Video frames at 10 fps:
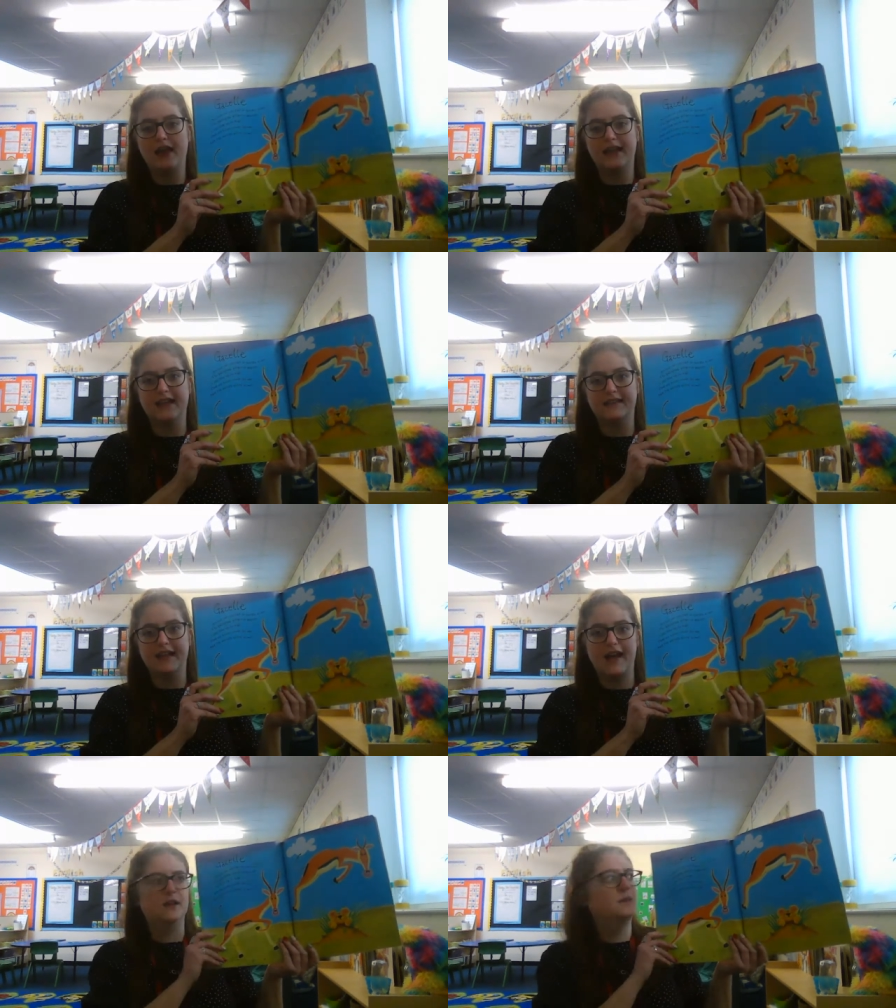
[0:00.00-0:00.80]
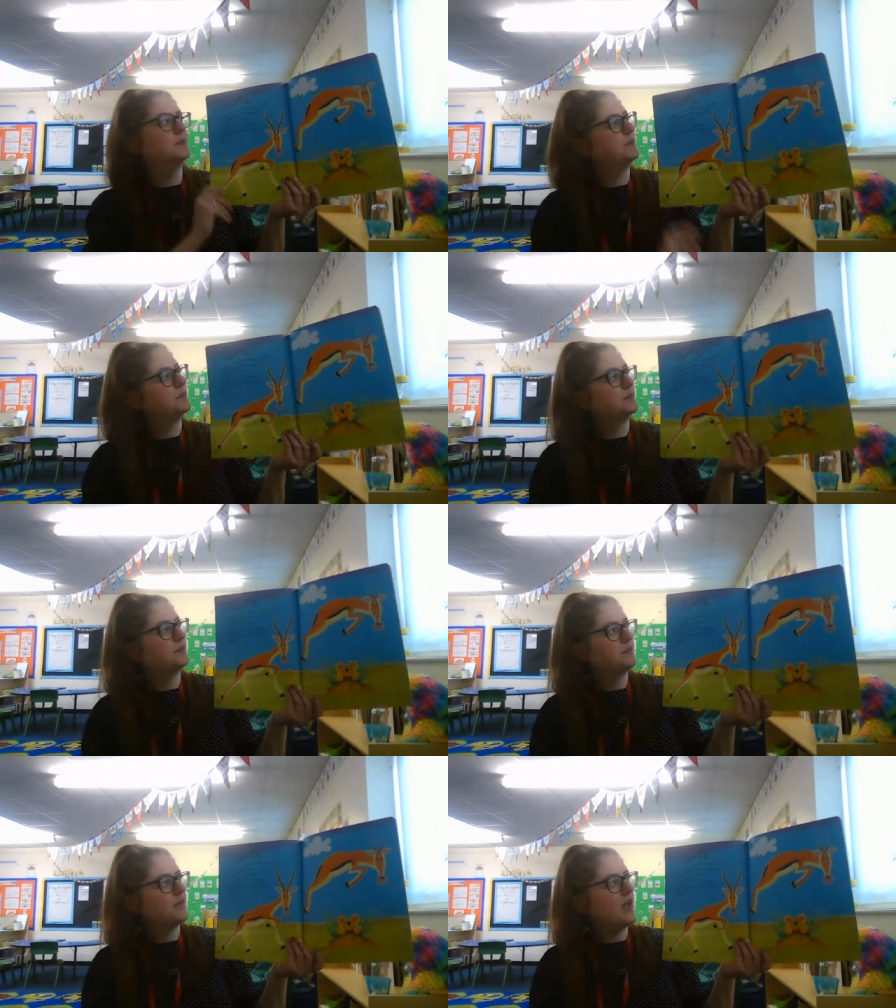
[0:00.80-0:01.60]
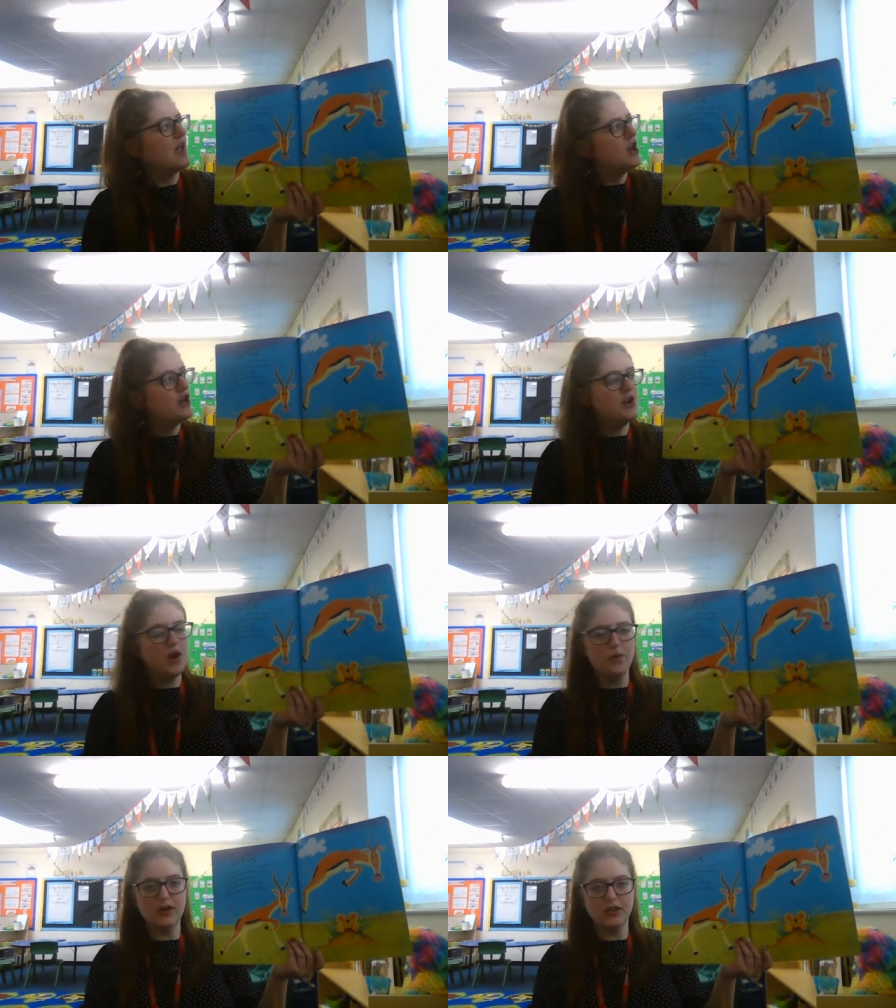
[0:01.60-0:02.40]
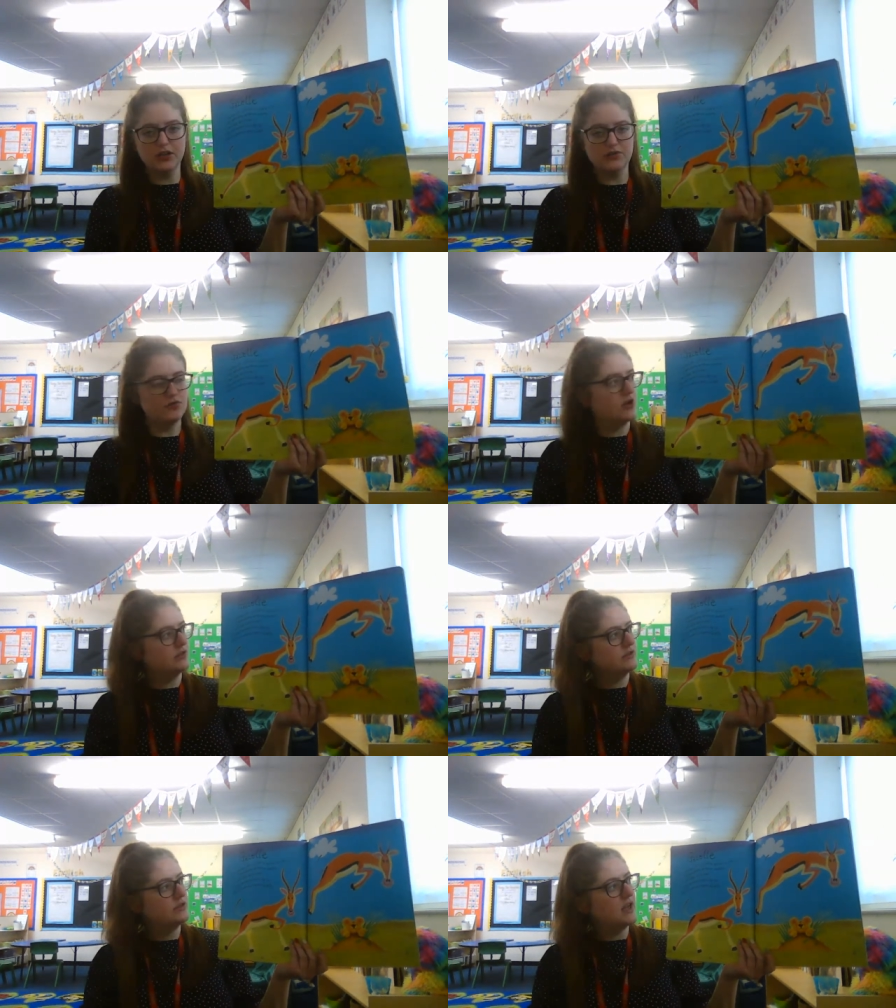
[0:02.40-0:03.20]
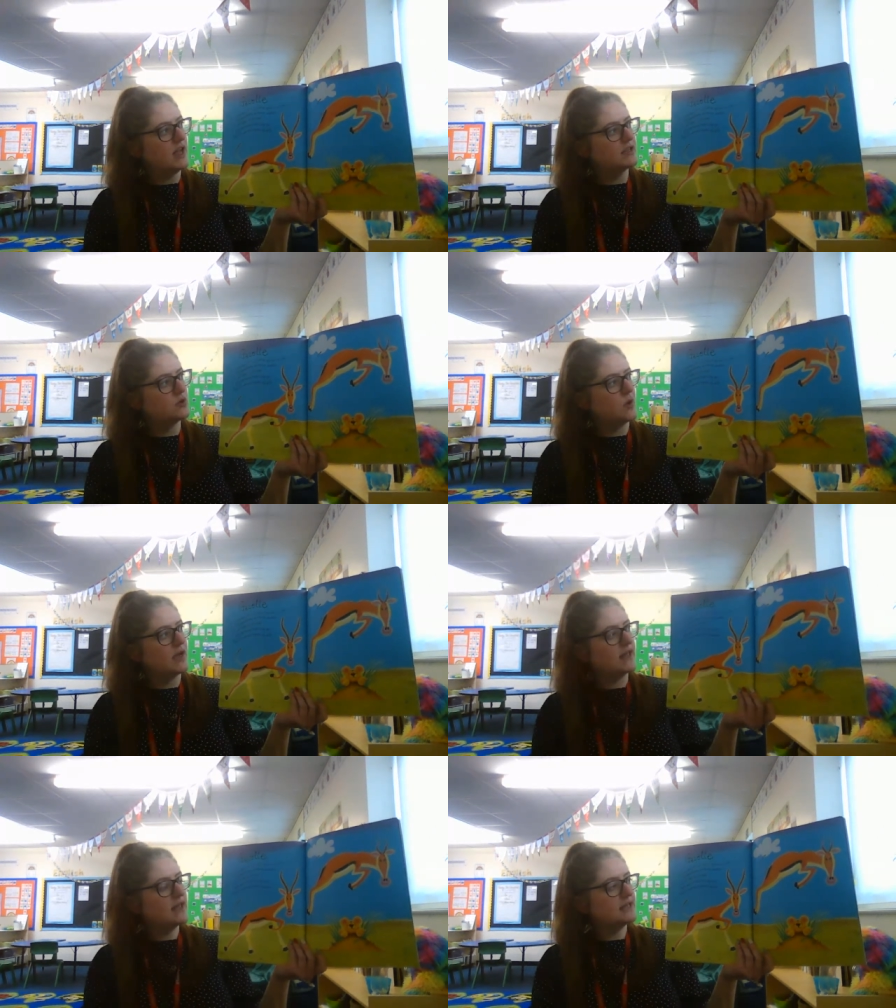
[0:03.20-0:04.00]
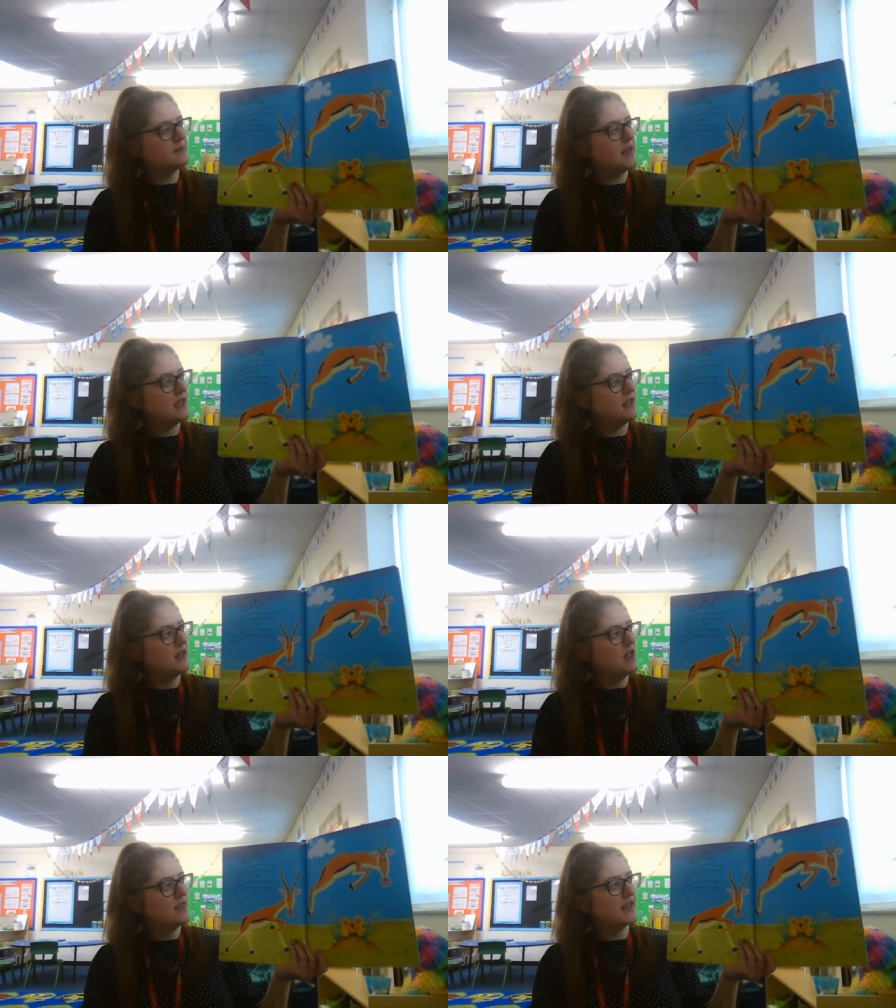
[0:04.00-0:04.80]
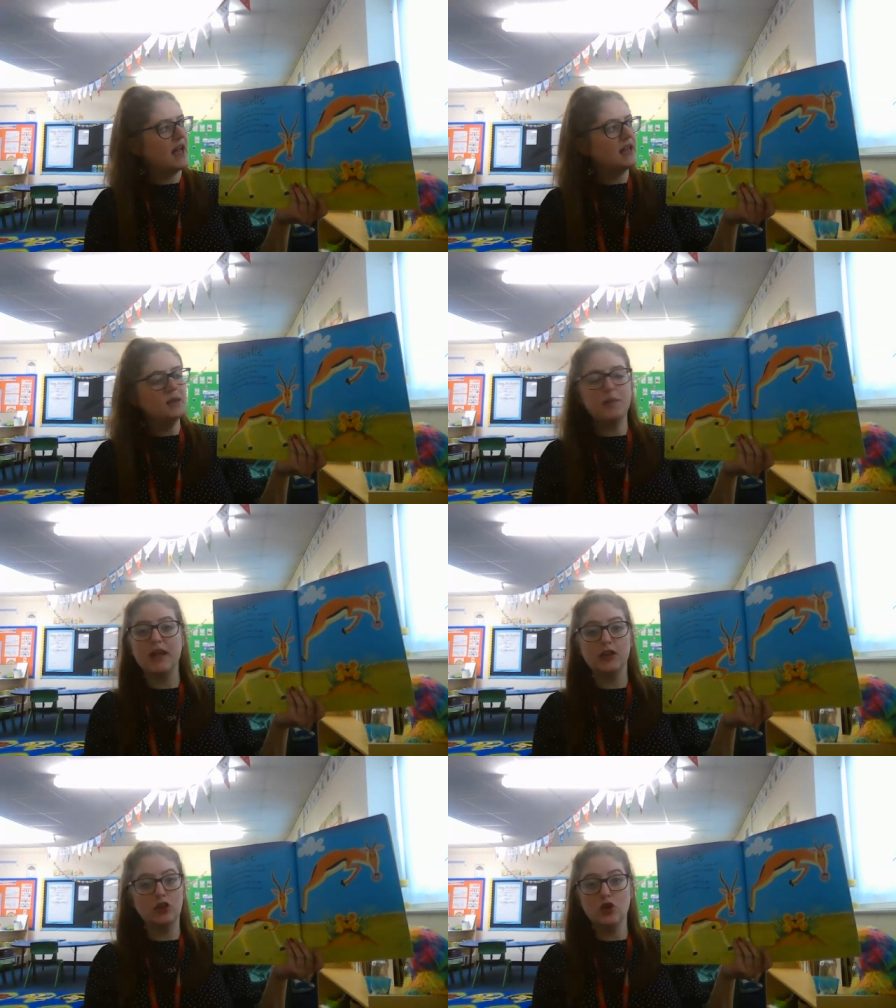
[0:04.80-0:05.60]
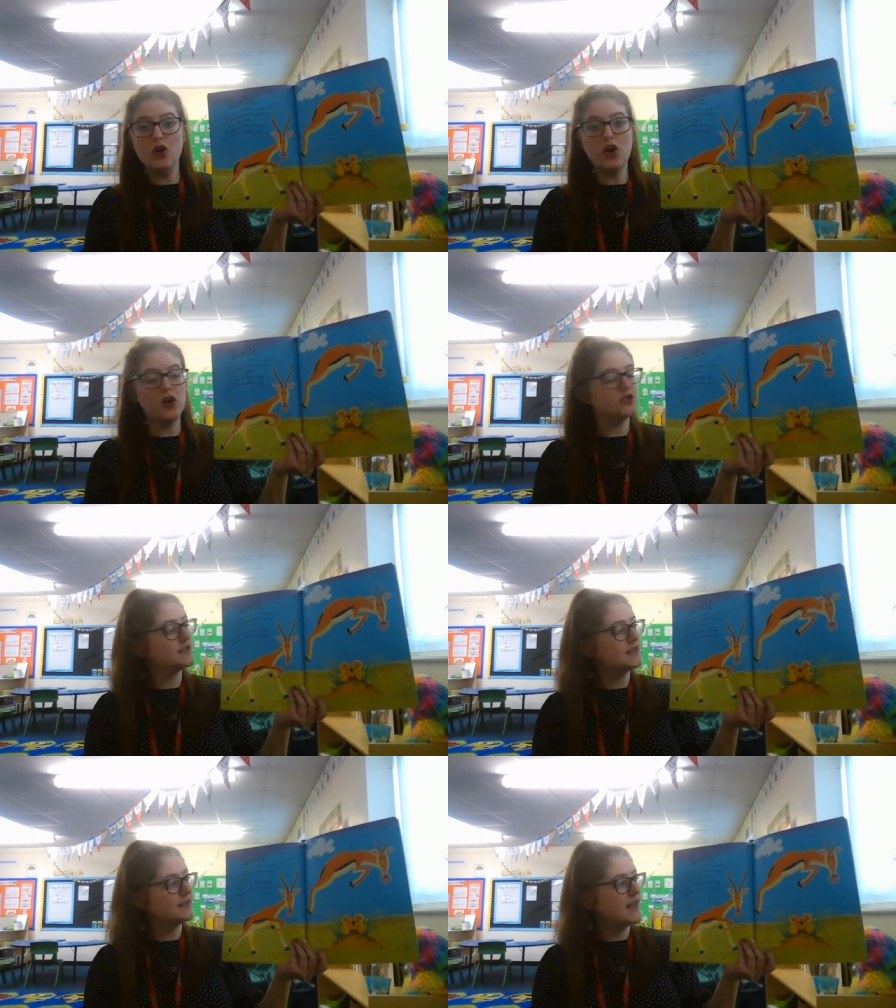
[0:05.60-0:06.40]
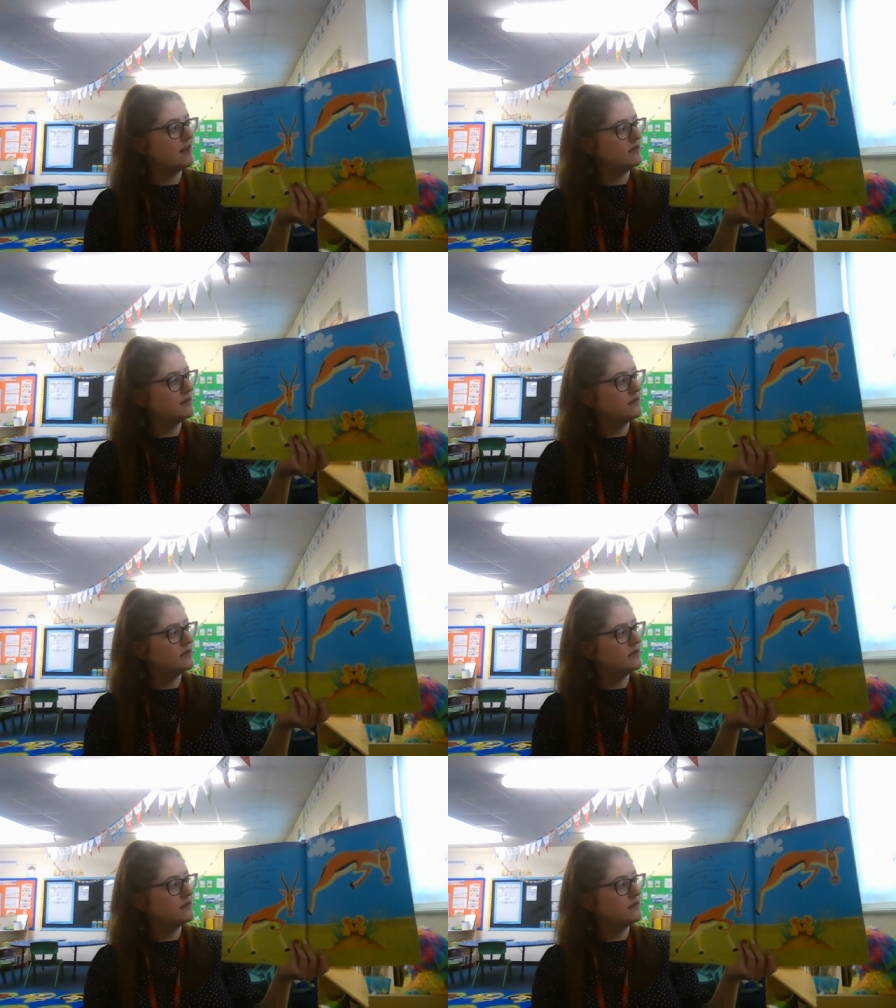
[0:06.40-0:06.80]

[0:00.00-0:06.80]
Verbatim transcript: gazelle. No one can run as quickly as me, the galloping, gorgeous gazelle.